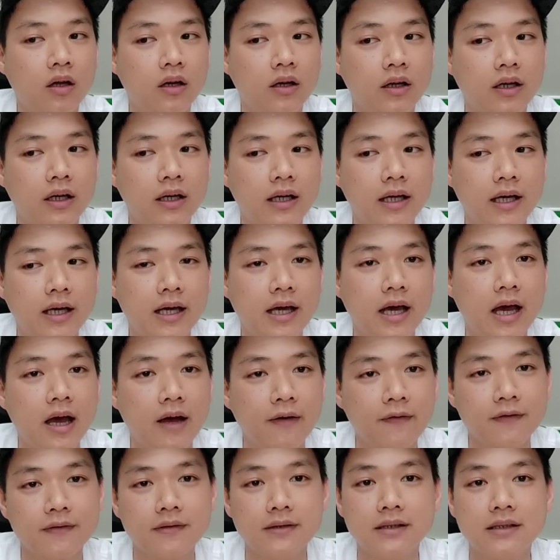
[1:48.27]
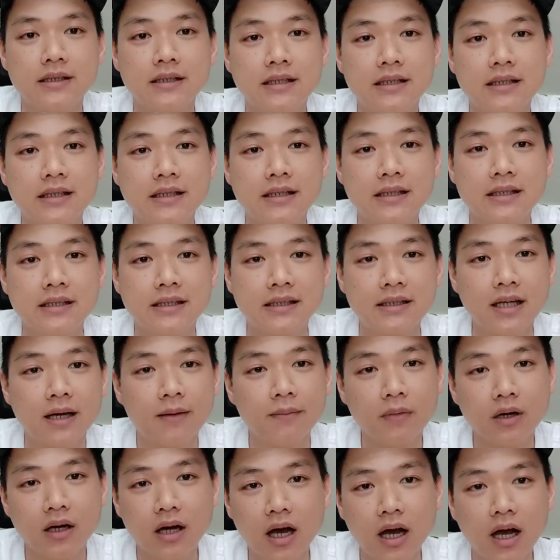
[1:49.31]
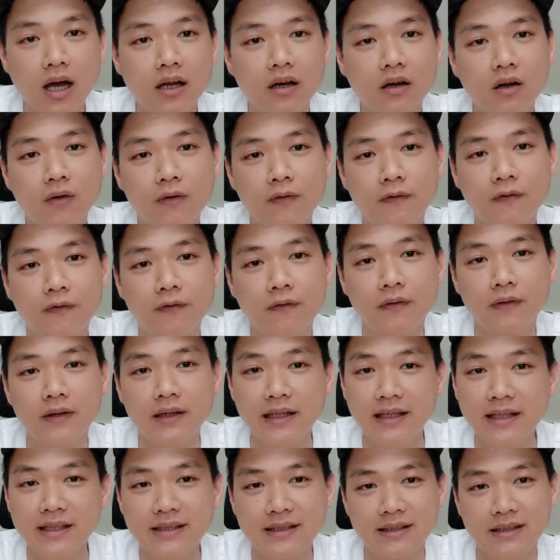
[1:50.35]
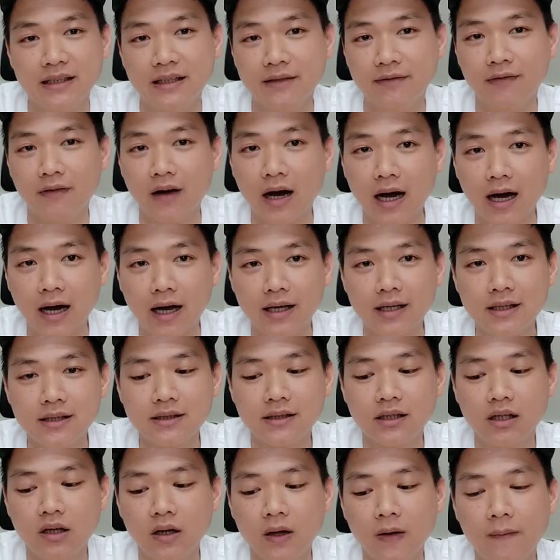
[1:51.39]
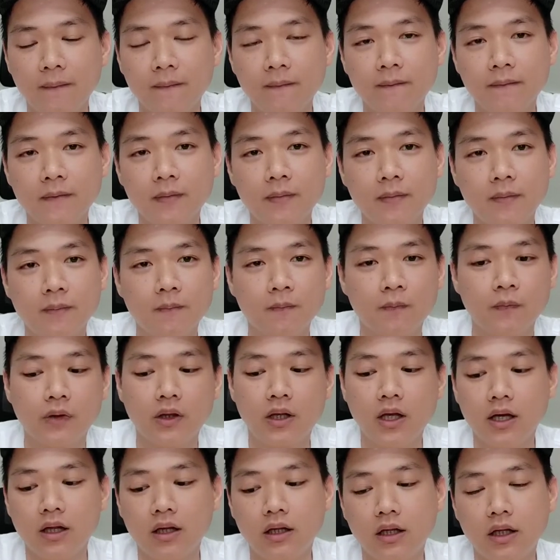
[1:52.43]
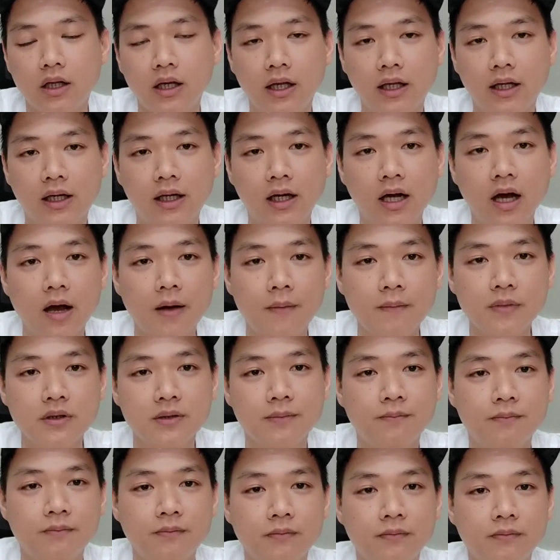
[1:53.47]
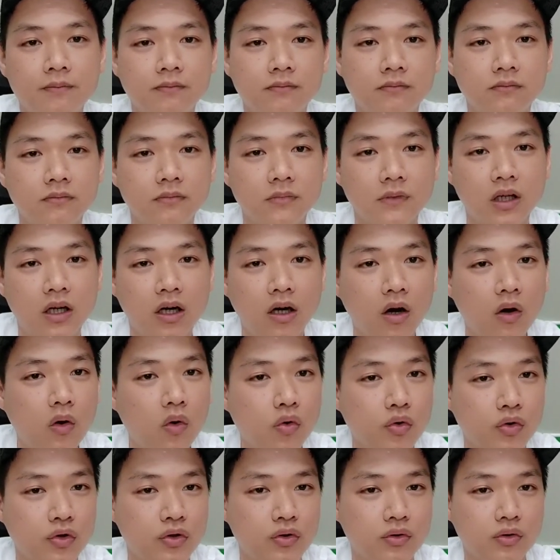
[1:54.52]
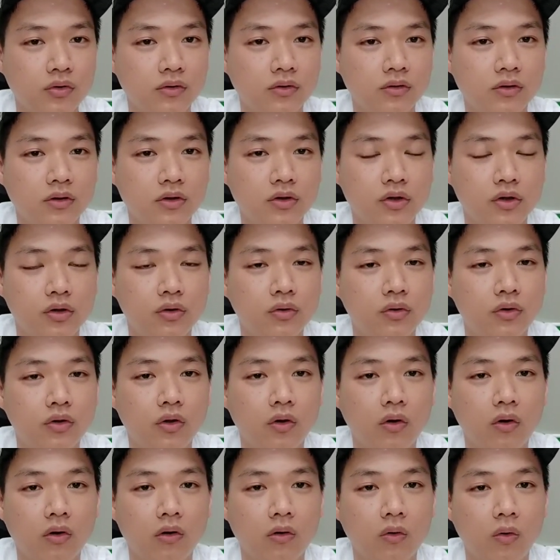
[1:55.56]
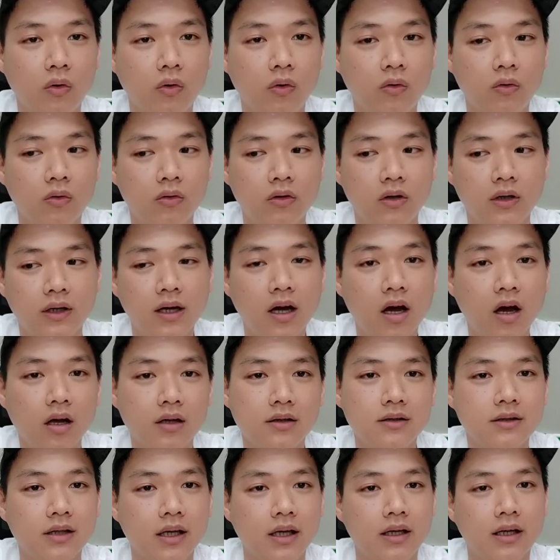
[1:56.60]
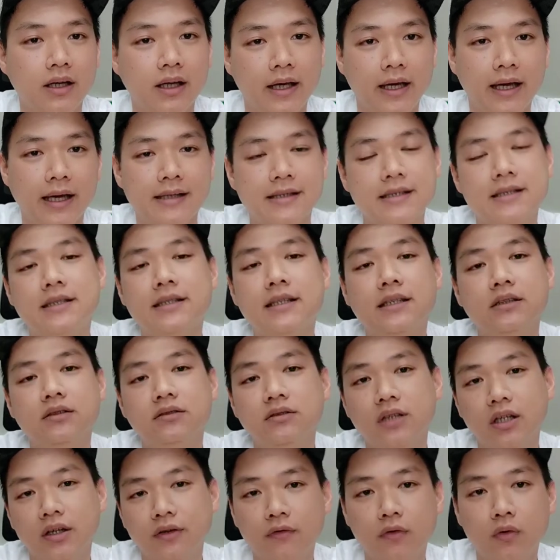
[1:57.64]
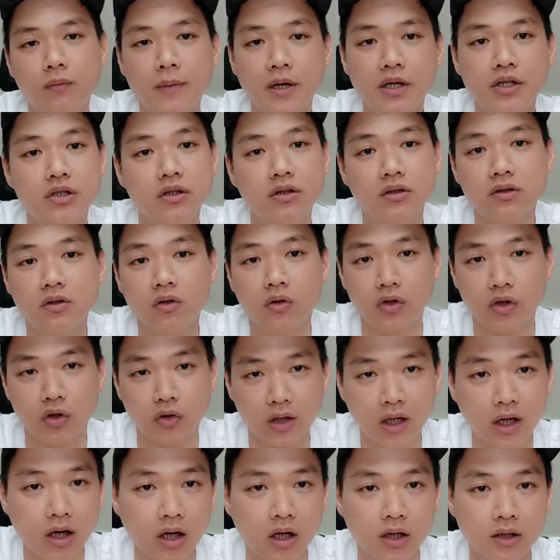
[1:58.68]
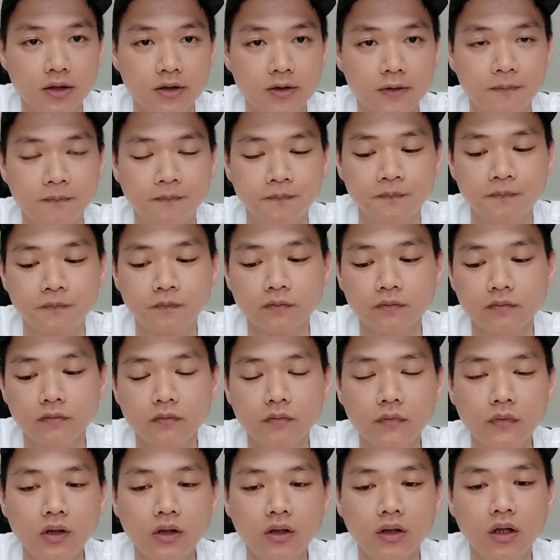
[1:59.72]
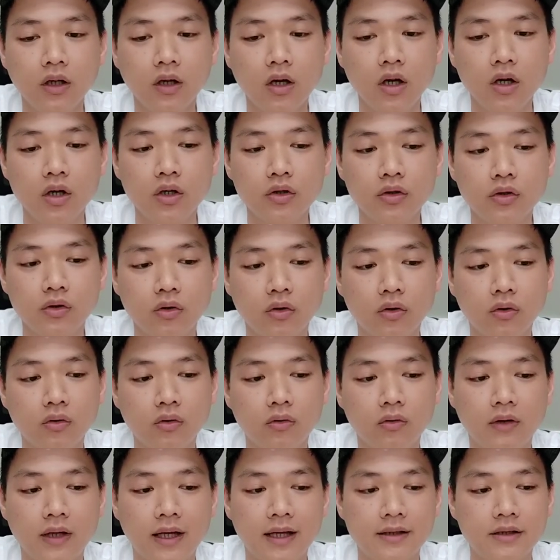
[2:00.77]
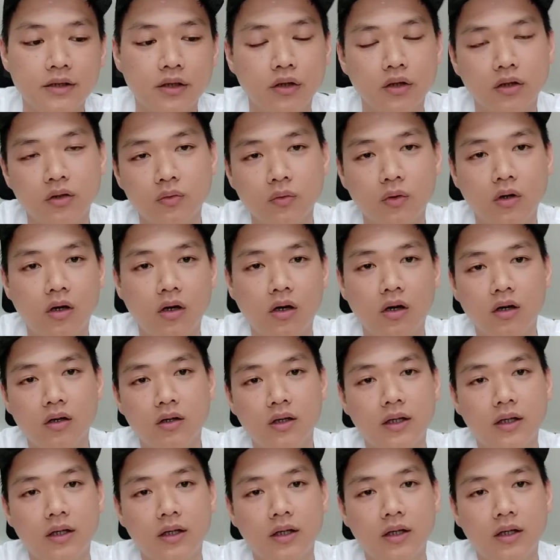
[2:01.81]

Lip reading: they have some kind of this device that it comes close to your cards and they can steal the information on your cards. So let's say you are in a